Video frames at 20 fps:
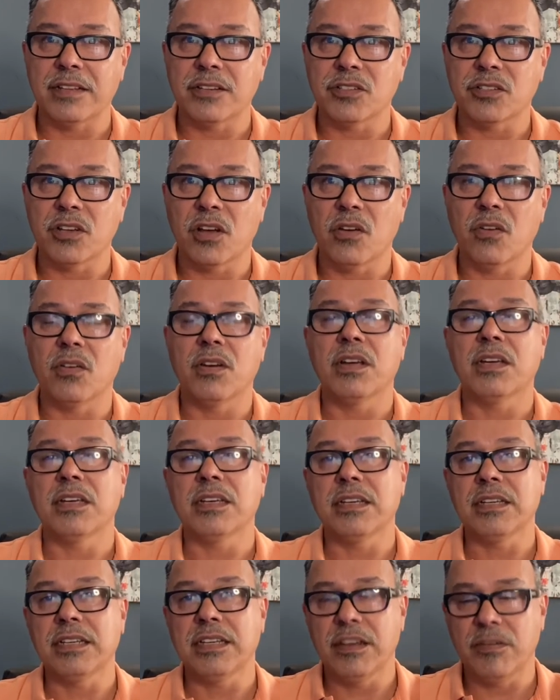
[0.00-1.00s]
So
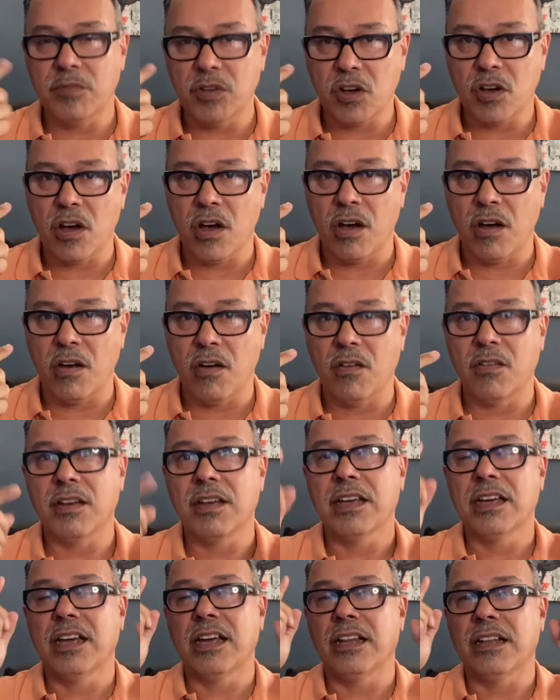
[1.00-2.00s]
give me a call,
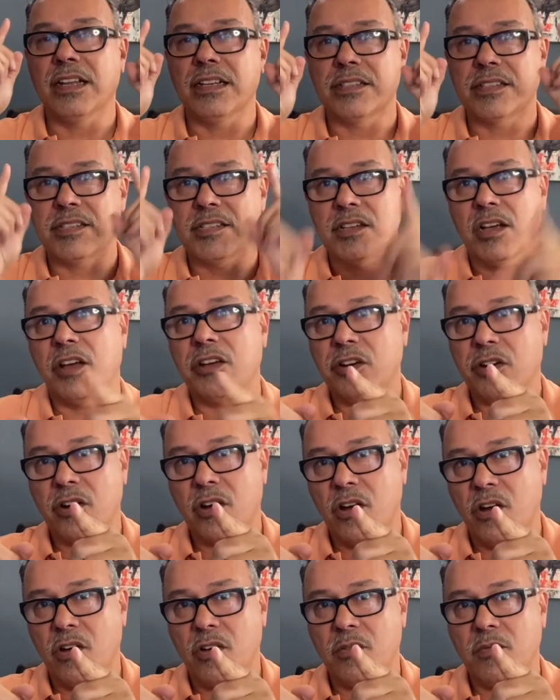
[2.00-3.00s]
let's sell your
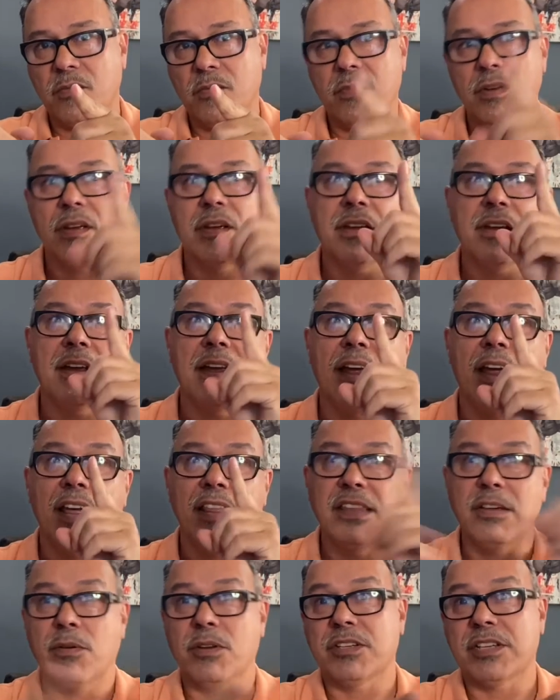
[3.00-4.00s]
home, and
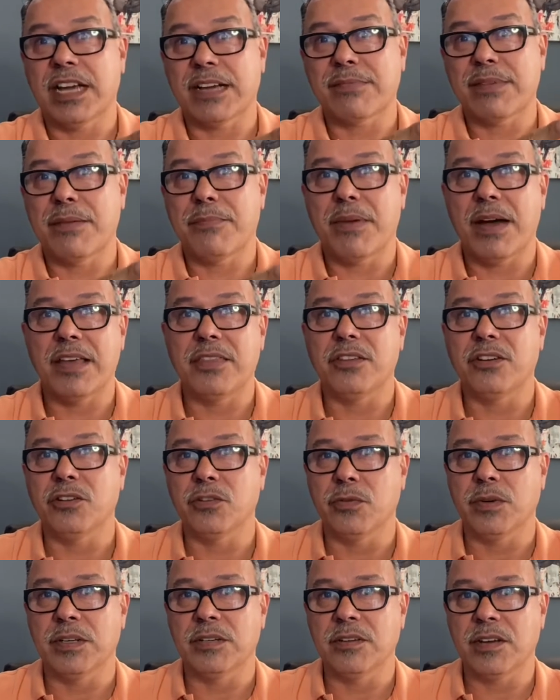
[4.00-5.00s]
then we'll talk about buying the new
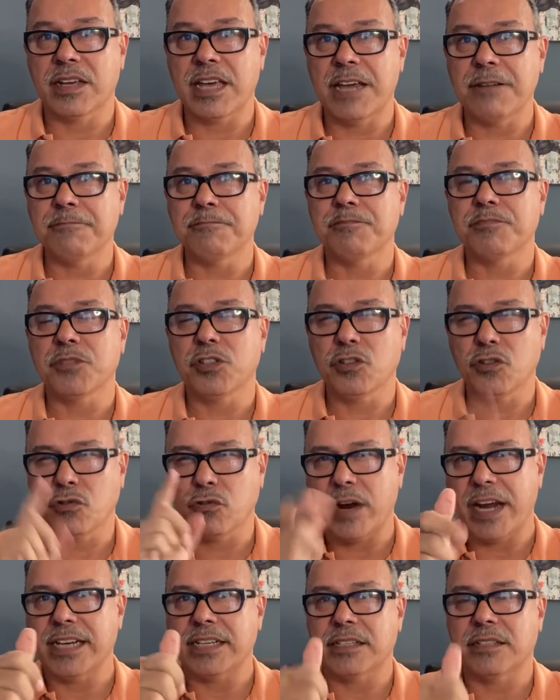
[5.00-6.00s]
one. Okay?
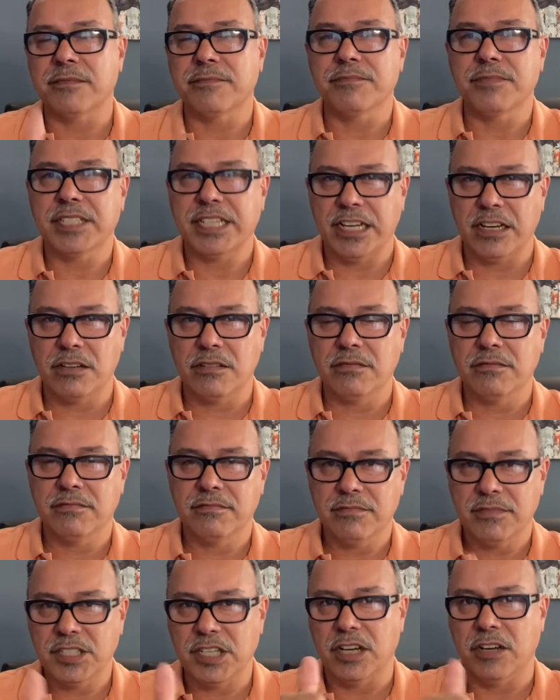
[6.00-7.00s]
Great. Deal?
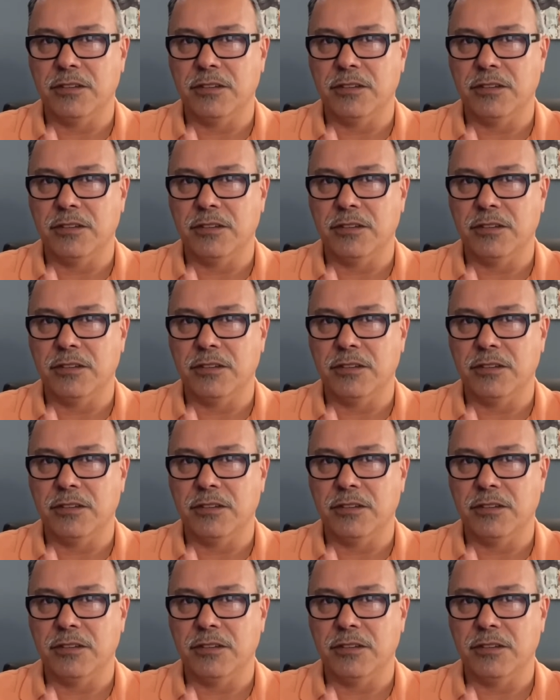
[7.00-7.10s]
Deal.